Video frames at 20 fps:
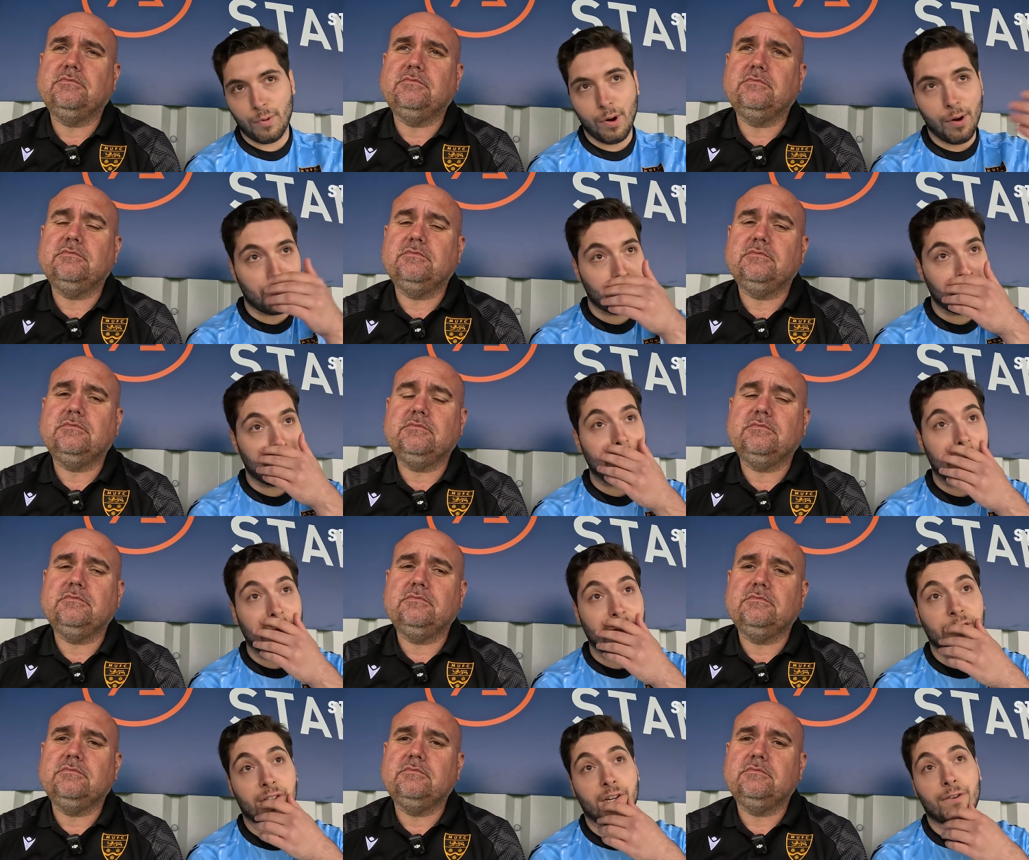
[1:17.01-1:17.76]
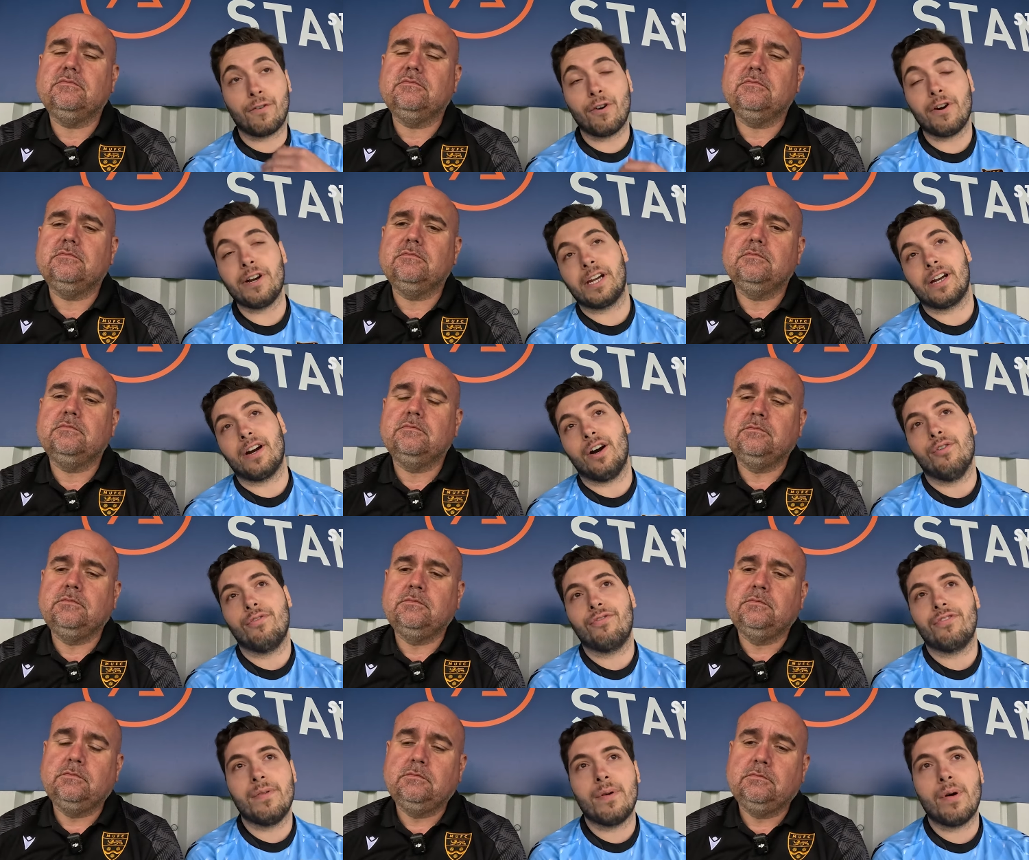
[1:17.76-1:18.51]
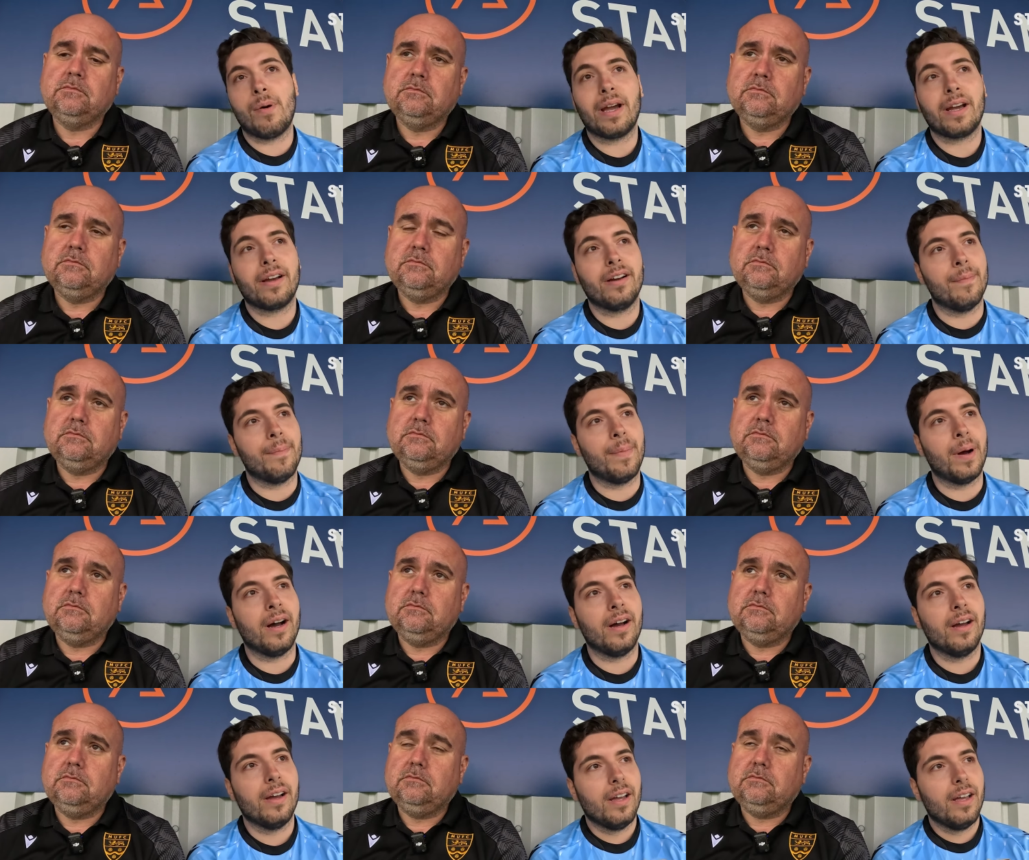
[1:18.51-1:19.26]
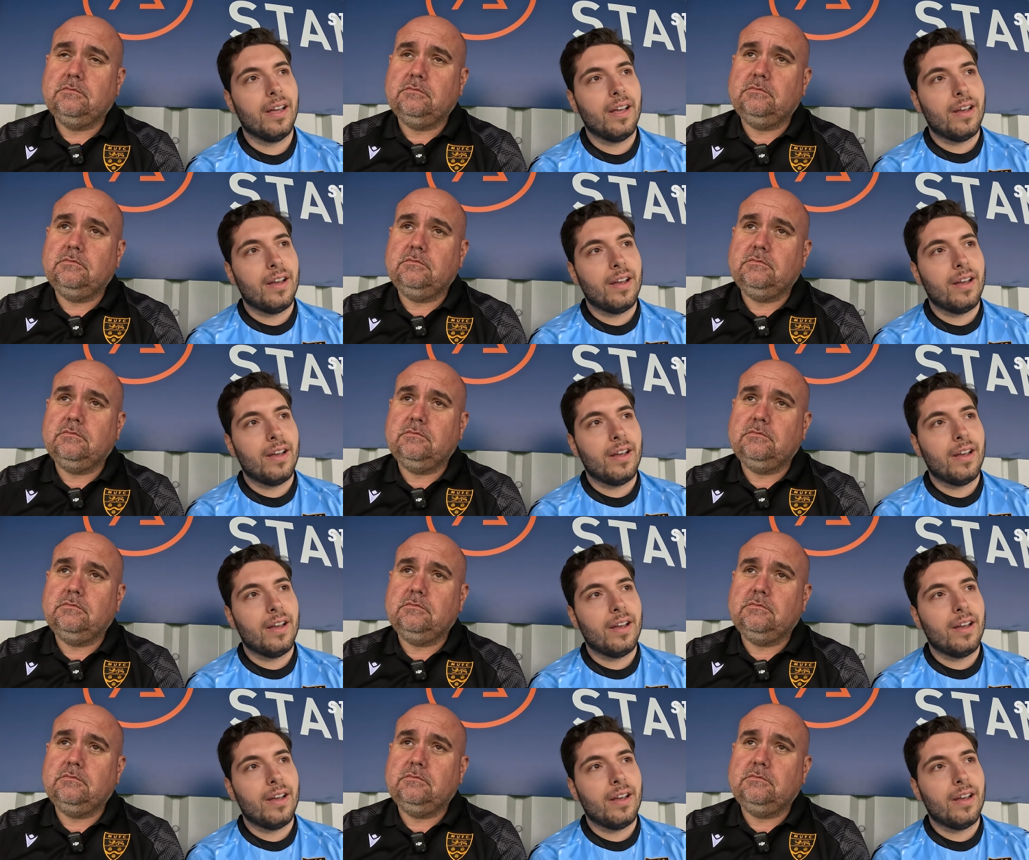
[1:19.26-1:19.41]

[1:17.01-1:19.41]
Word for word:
Speaker 1: obviously uh, a great goal from Oweka, but